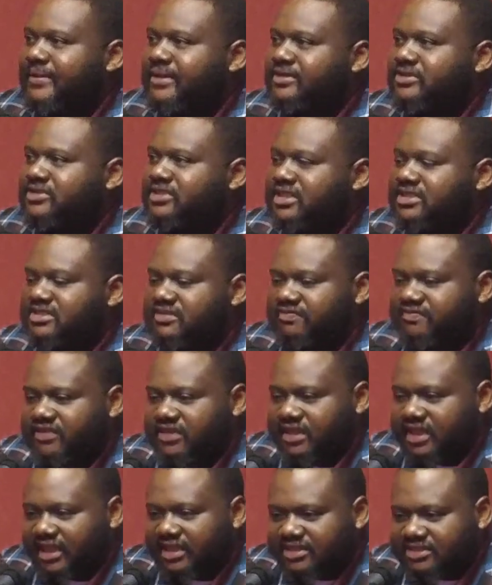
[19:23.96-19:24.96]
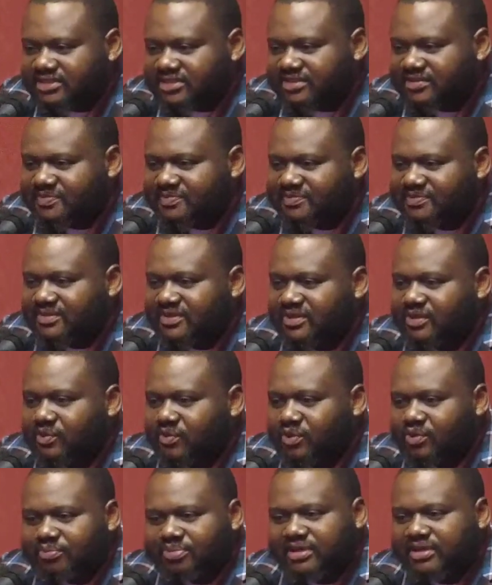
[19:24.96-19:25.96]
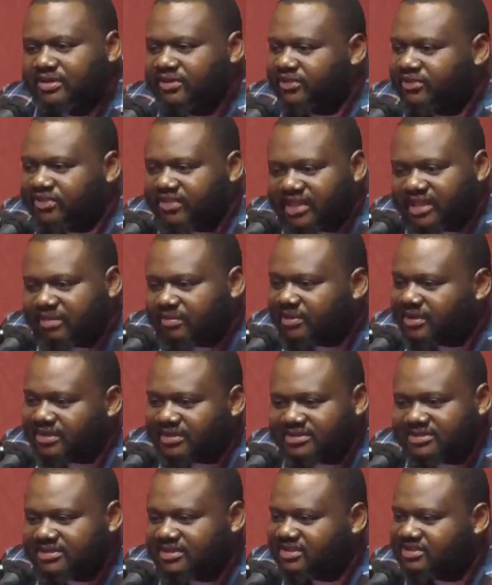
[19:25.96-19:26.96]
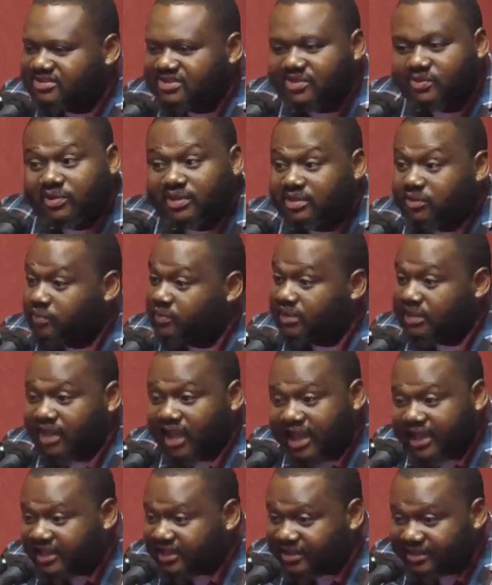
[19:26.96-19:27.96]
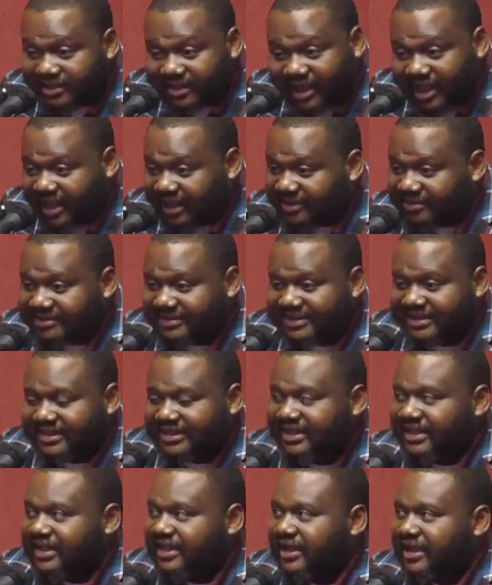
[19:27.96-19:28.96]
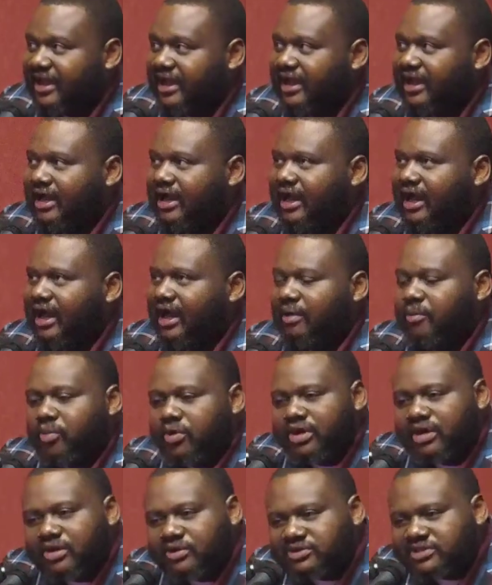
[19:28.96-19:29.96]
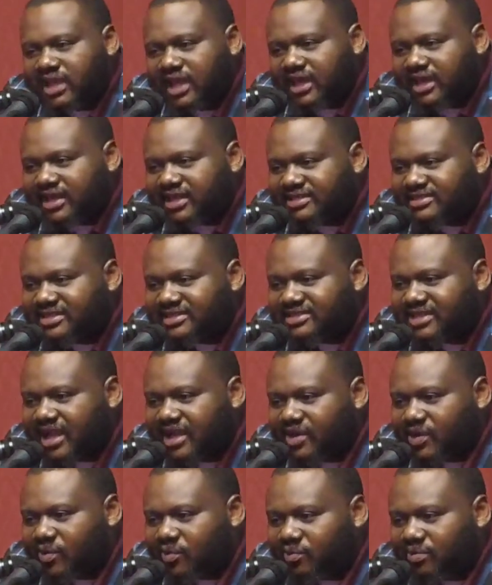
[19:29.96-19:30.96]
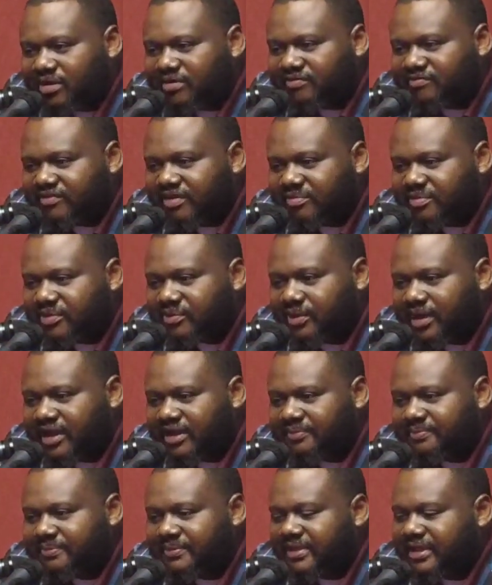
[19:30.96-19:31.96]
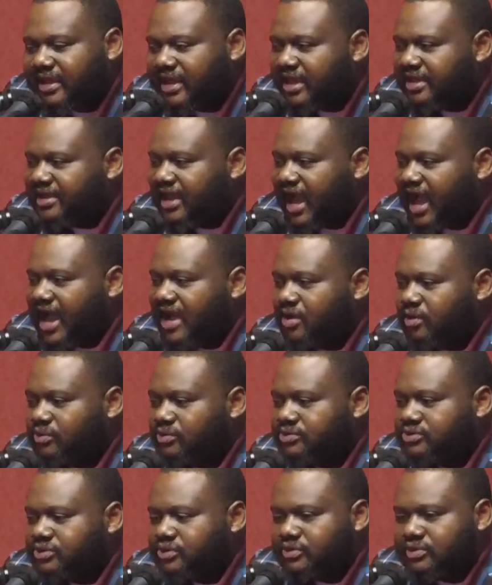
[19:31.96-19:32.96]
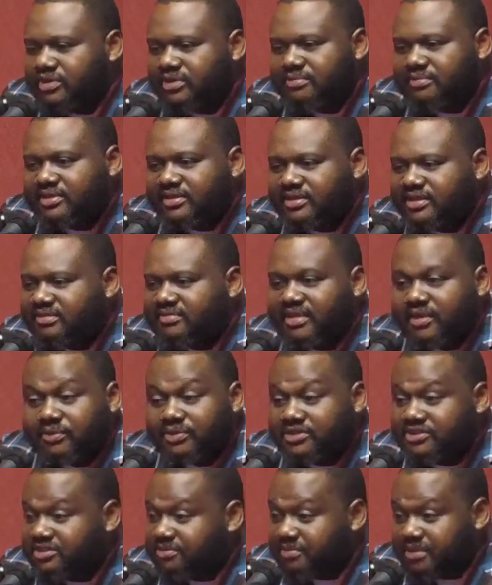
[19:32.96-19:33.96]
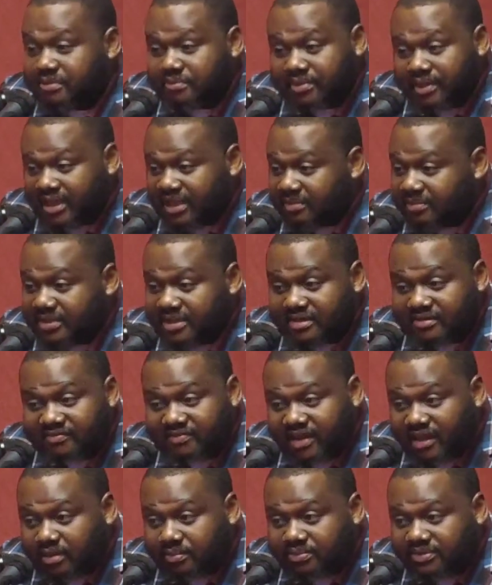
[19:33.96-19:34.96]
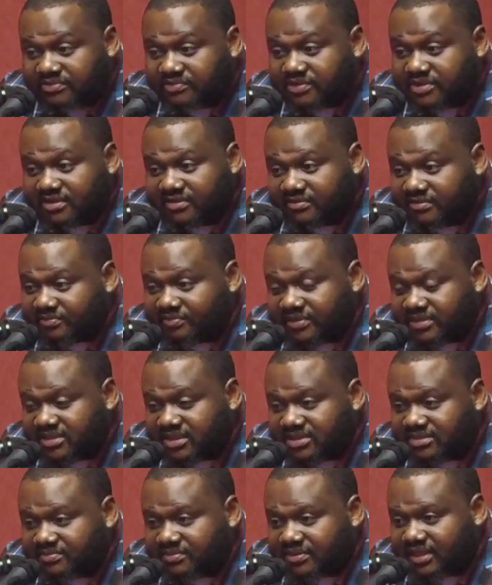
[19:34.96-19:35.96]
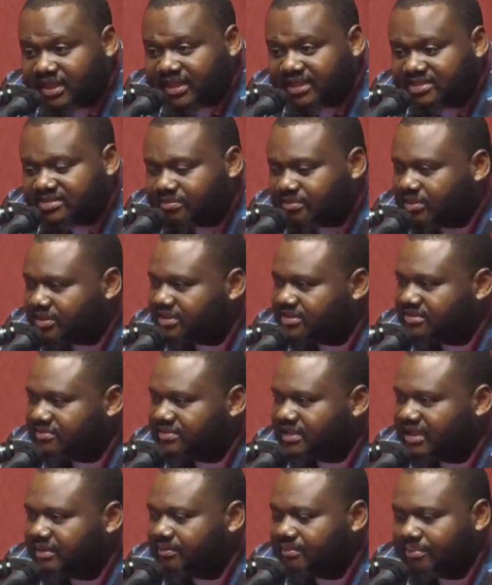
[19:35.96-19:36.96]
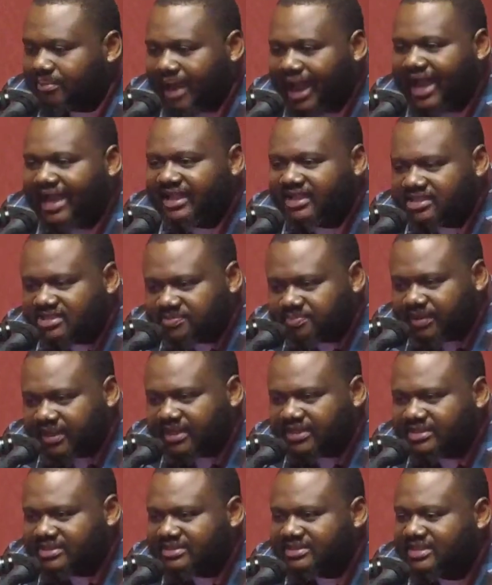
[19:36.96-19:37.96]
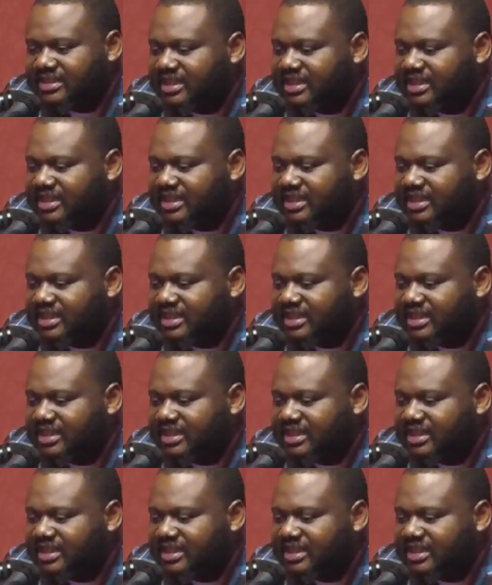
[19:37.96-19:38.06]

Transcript: Gentrification will be a theme in this district, whether we like it or not. I'm one of those candidates that's not going to run from it, right? Now, I don't truly believe that we should be blaming developers for gentrification, because if they buy a space,